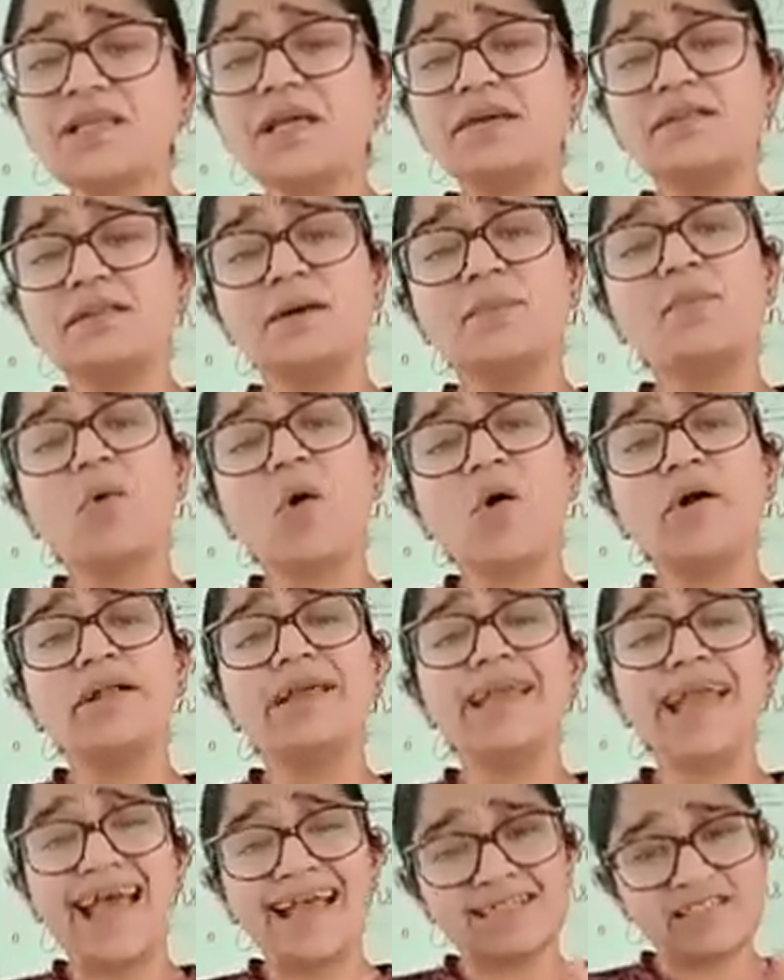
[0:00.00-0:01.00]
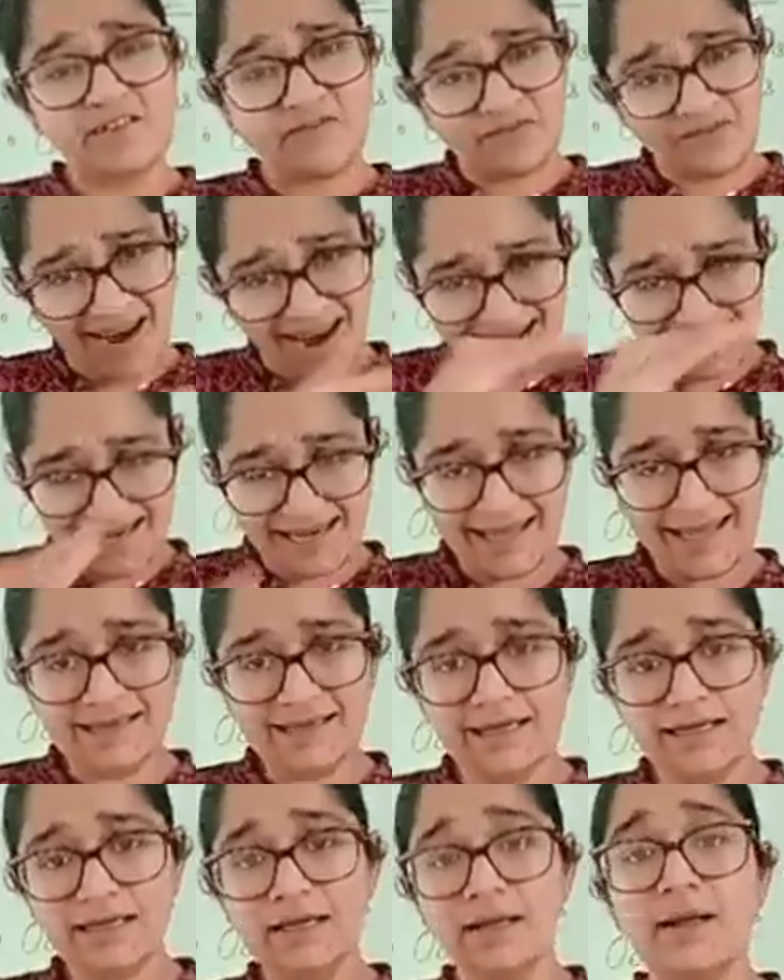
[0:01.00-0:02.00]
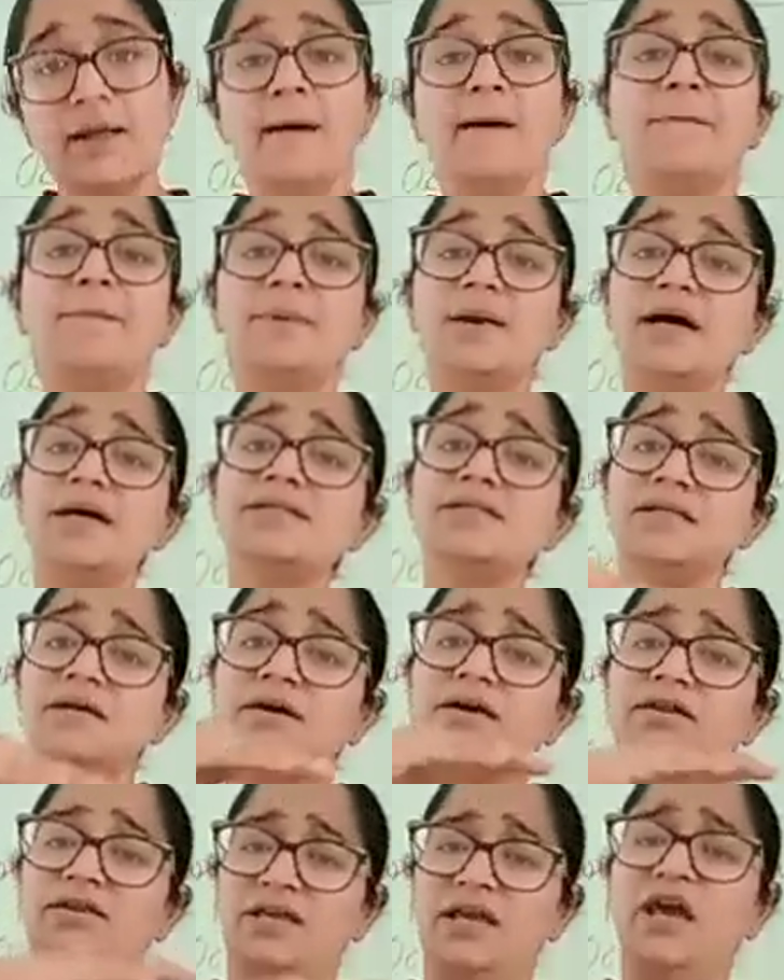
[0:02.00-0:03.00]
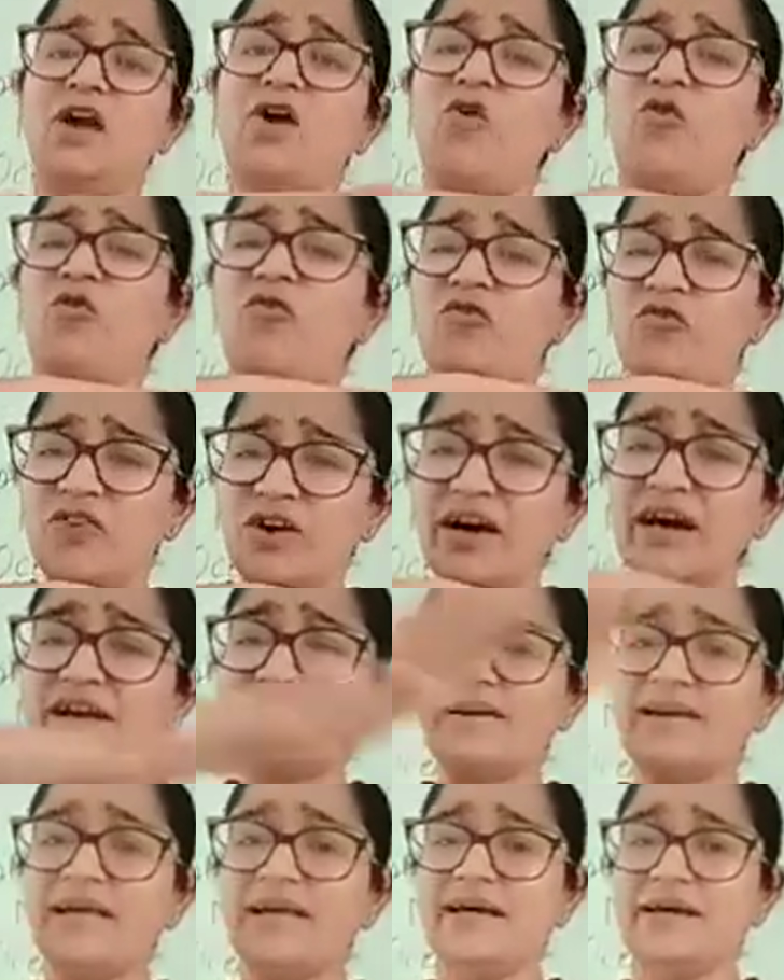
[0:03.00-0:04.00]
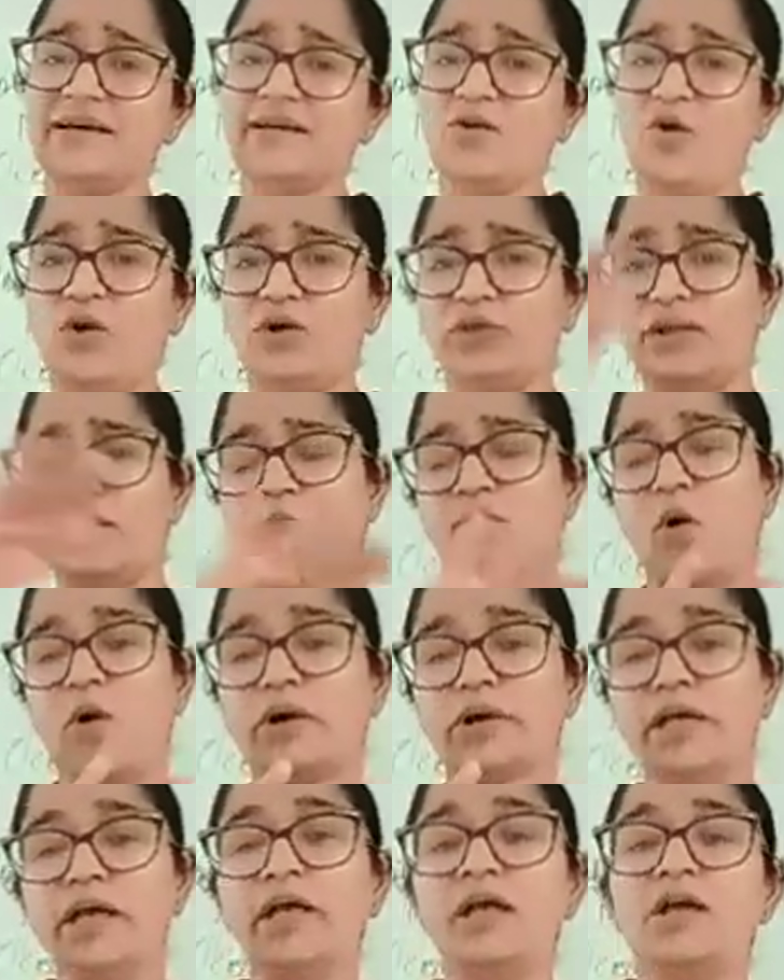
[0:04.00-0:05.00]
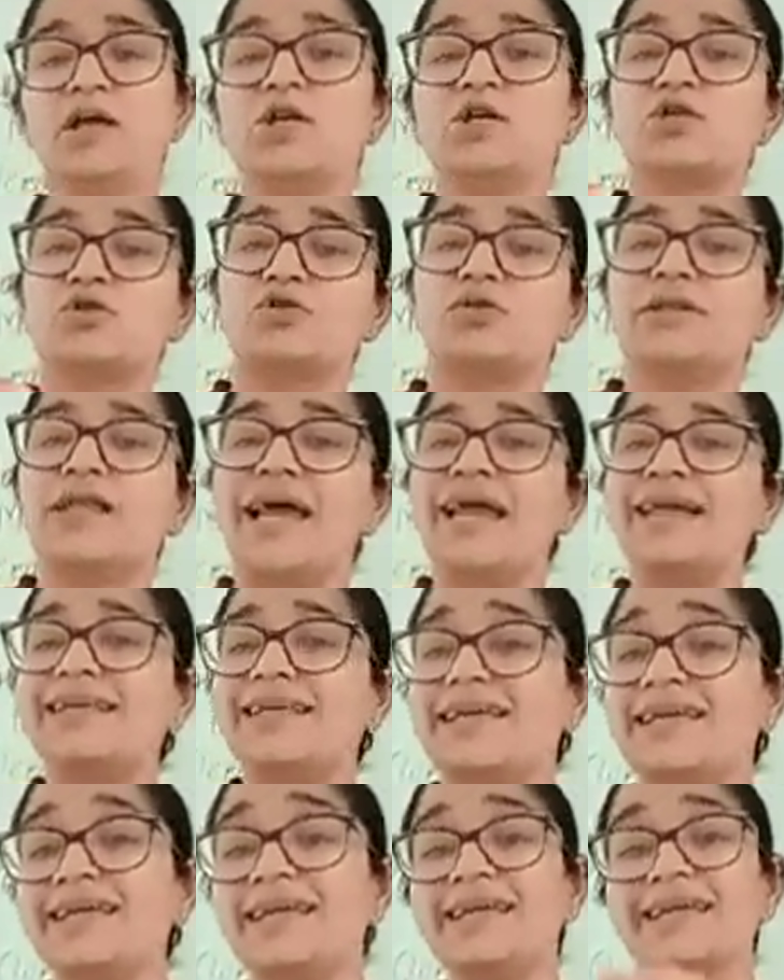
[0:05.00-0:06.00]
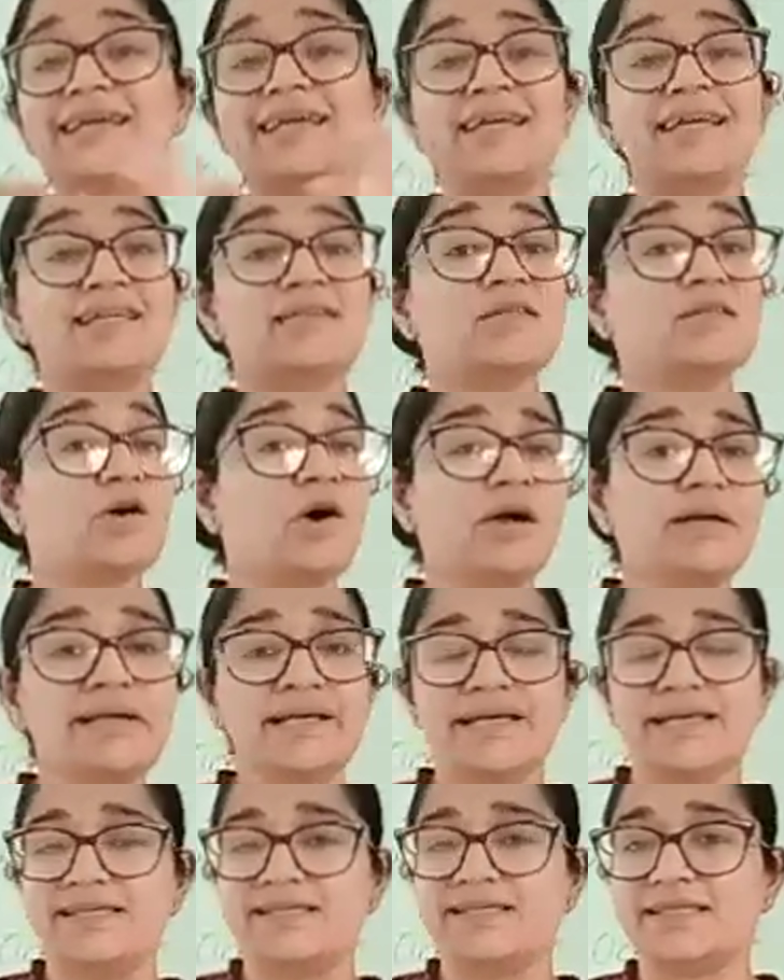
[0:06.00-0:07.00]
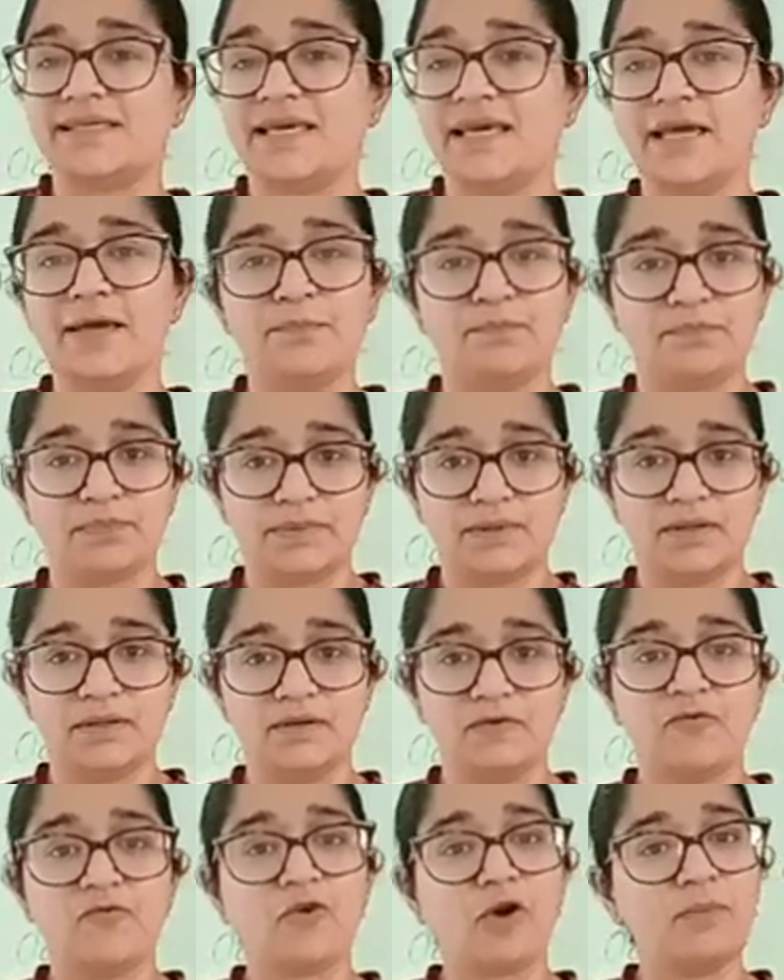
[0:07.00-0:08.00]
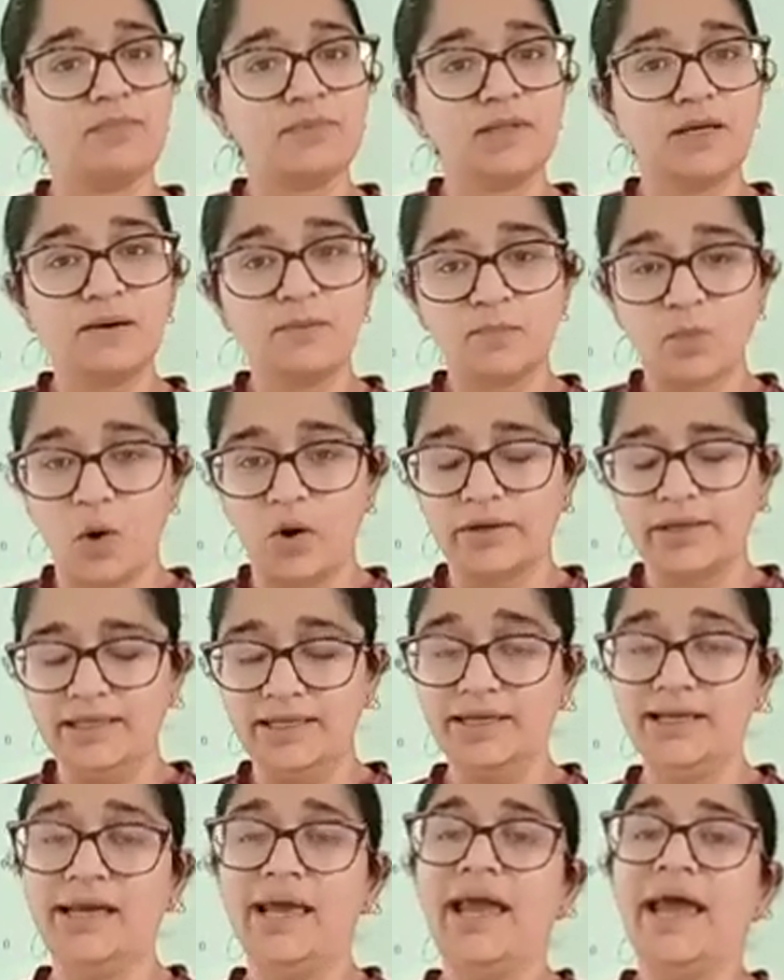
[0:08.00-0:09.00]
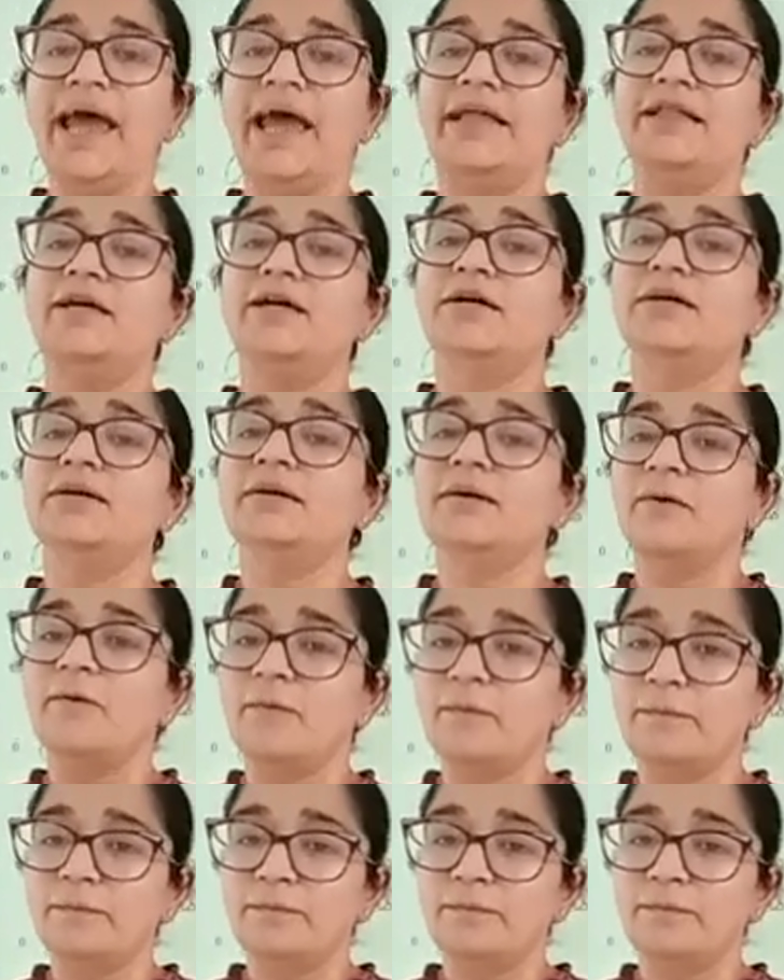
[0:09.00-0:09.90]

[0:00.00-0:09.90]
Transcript: the body has a fat layer plus a thick fur layer on the body, so that heat does not escape from the body, and the